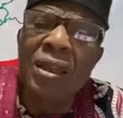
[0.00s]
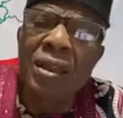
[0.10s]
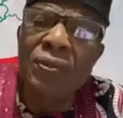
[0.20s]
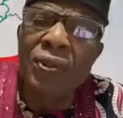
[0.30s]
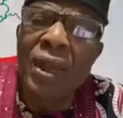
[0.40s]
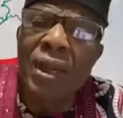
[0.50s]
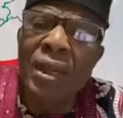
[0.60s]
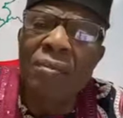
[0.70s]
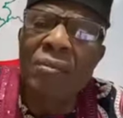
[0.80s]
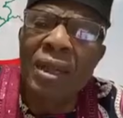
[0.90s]

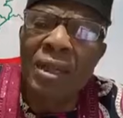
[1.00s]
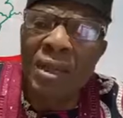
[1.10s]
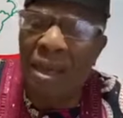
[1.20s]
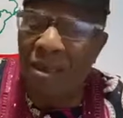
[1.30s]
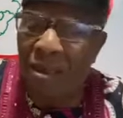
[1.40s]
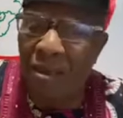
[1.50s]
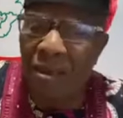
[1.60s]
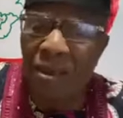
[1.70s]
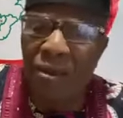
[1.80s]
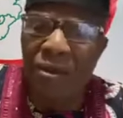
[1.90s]
Fulani militias.
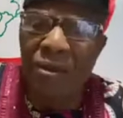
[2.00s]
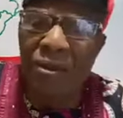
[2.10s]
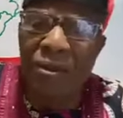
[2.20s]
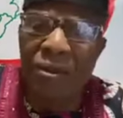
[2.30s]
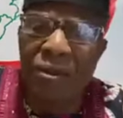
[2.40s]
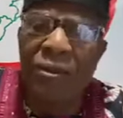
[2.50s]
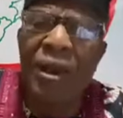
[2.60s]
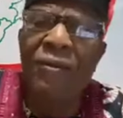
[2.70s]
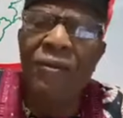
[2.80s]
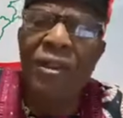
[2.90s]
You
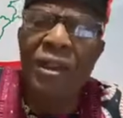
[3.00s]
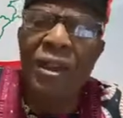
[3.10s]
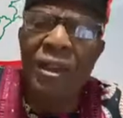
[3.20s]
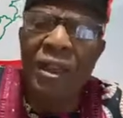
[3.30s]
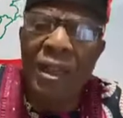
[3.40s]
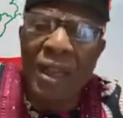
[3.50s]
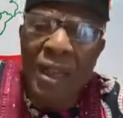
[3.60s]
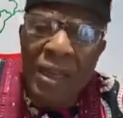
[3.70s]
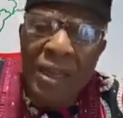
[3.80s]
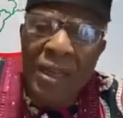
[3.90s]
have the
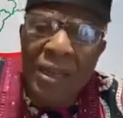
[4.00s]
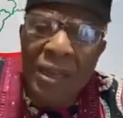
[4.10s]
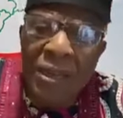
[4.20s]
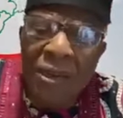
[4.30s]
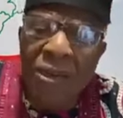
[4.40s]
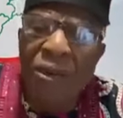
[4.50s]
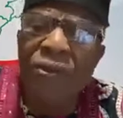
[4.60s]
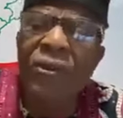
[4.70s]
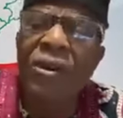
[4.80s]
head of